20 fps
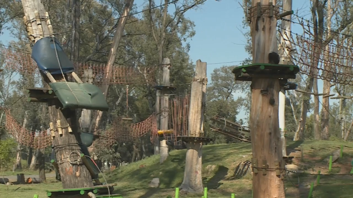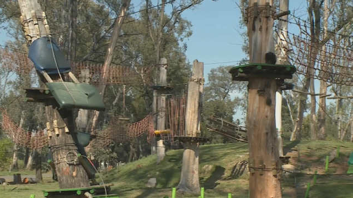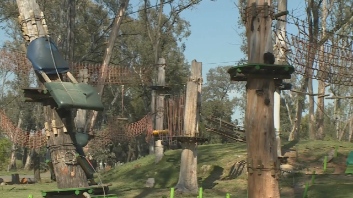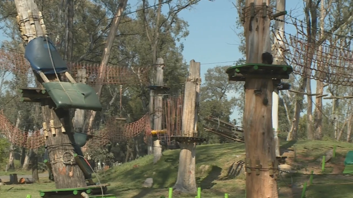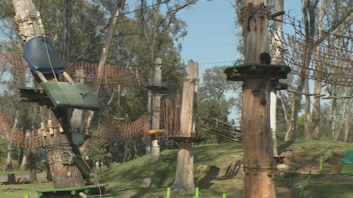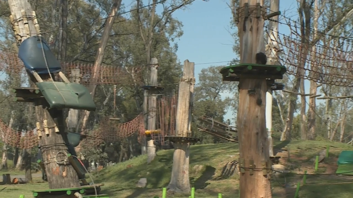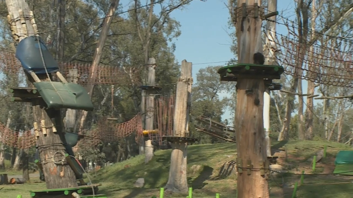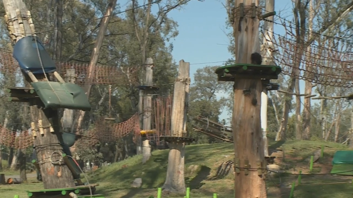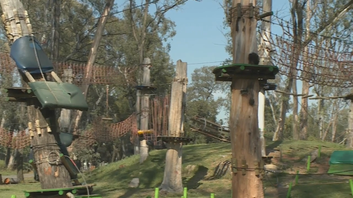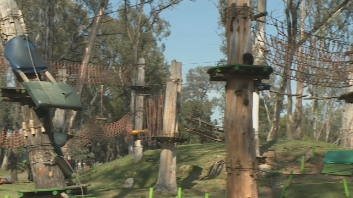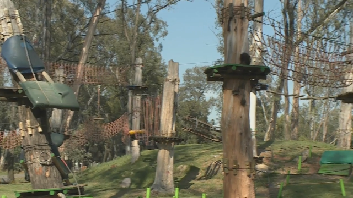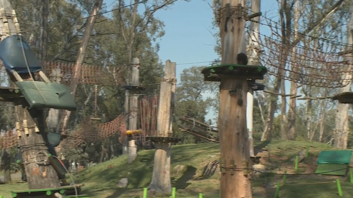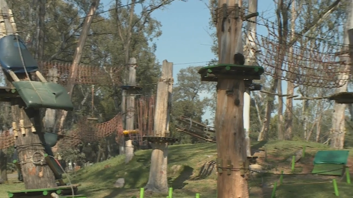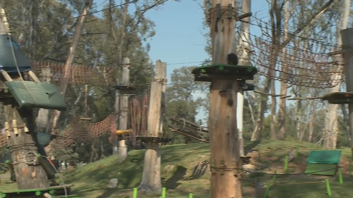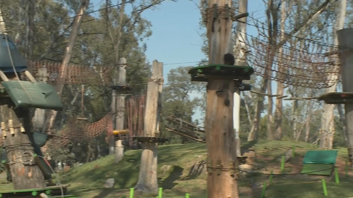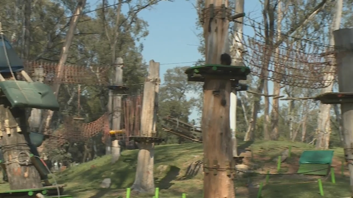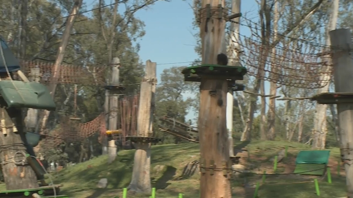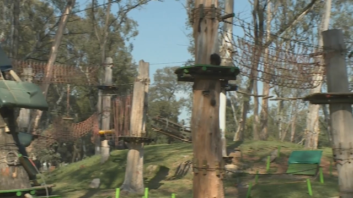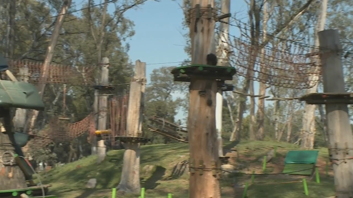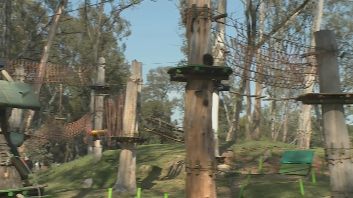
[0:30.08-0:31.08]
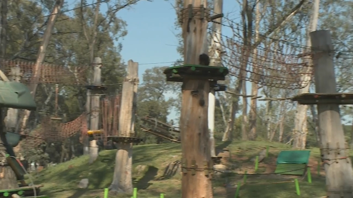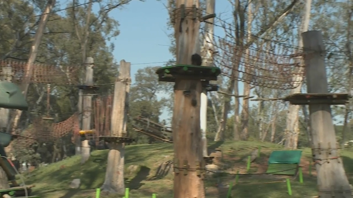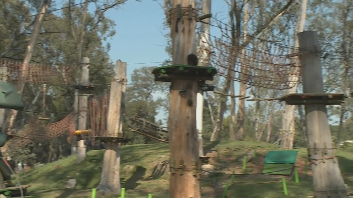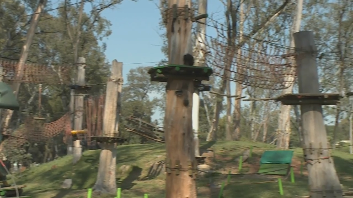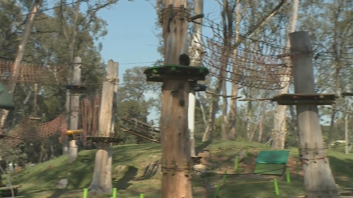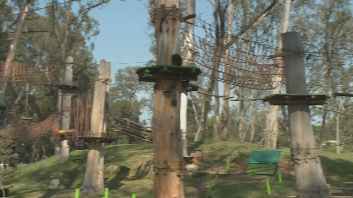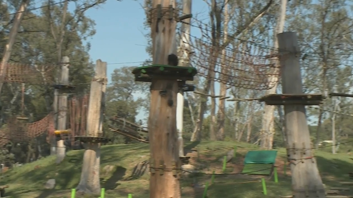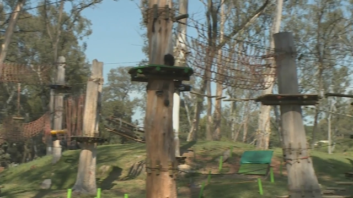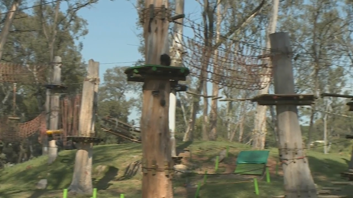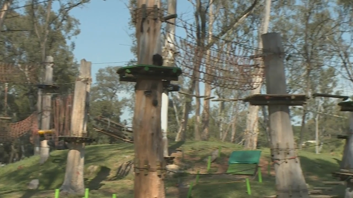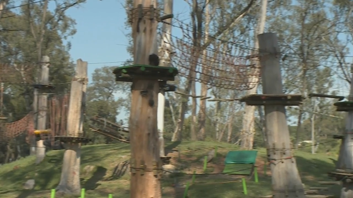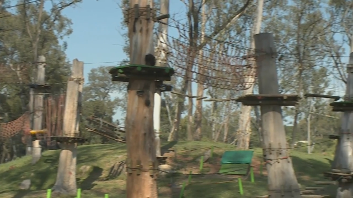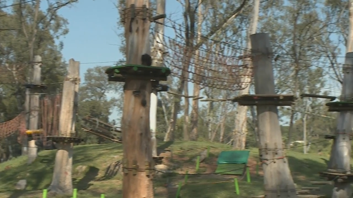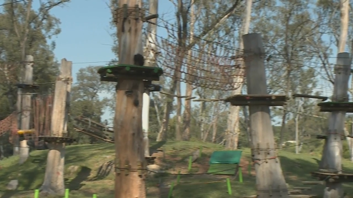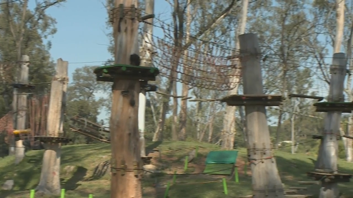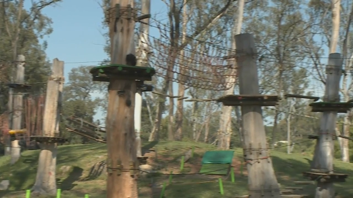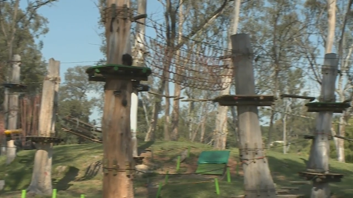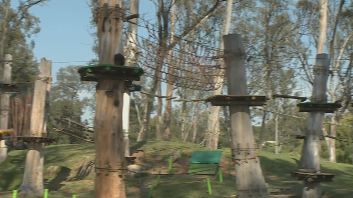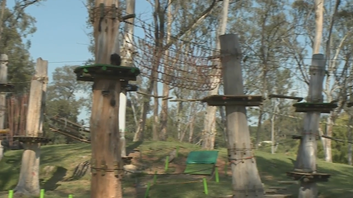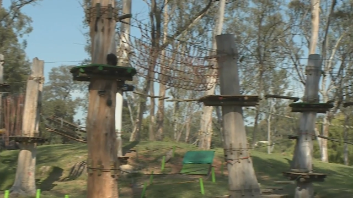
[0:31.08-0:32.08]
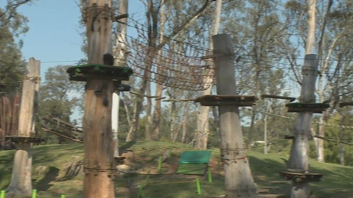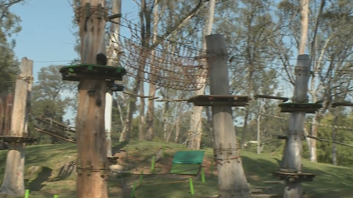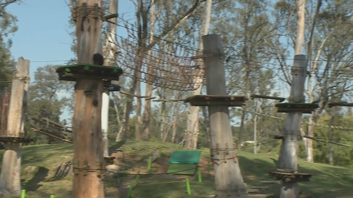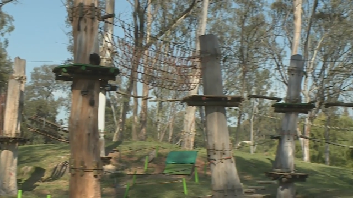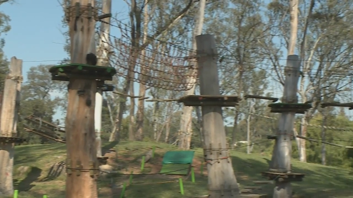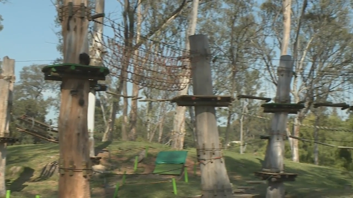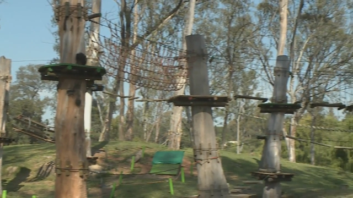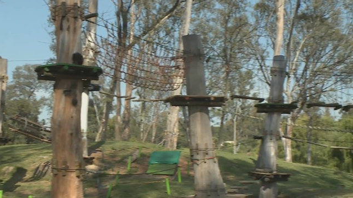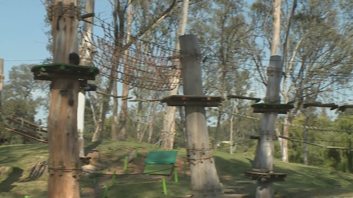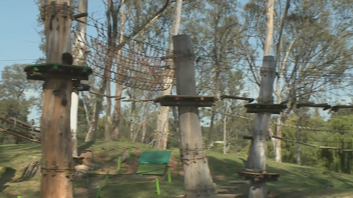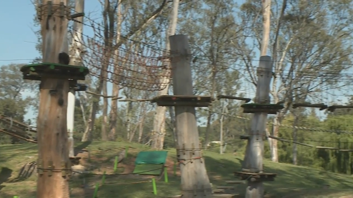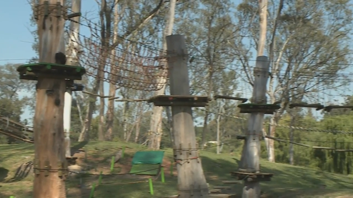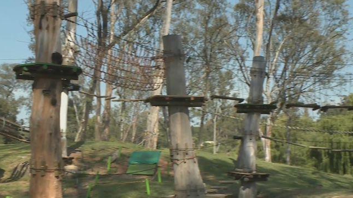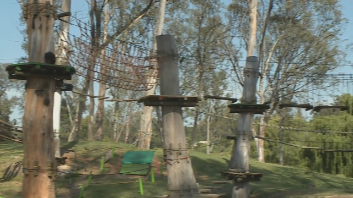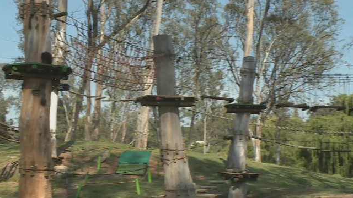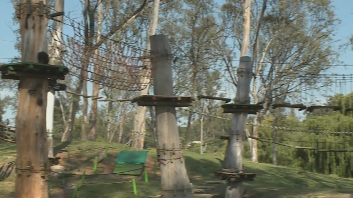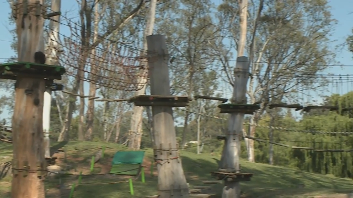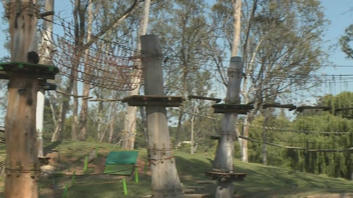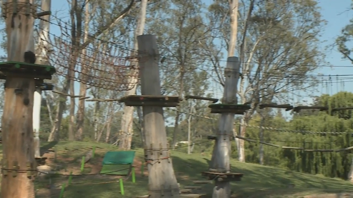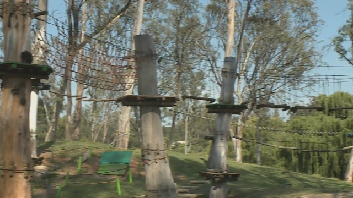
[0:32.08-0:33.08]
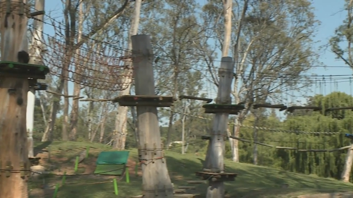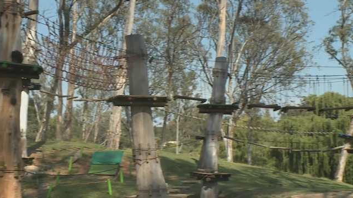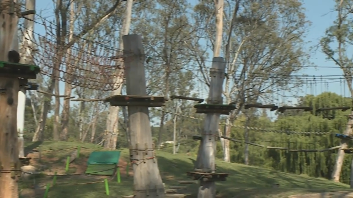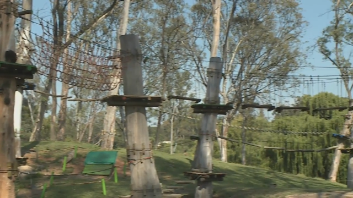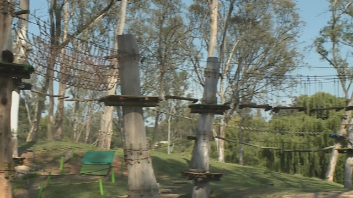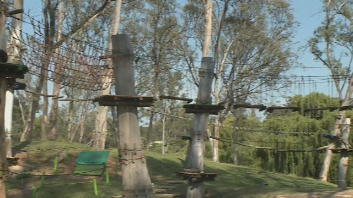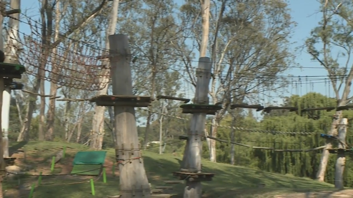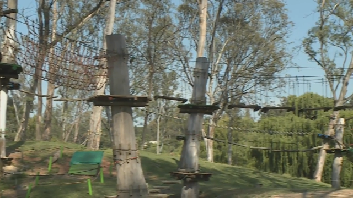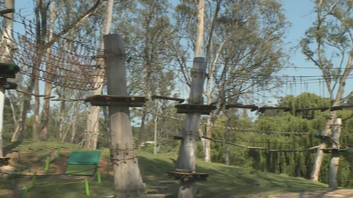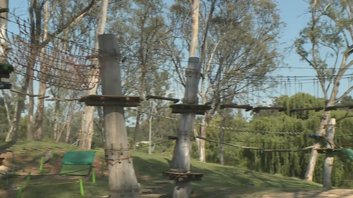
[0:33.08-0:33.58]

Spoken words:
(no speaker visible)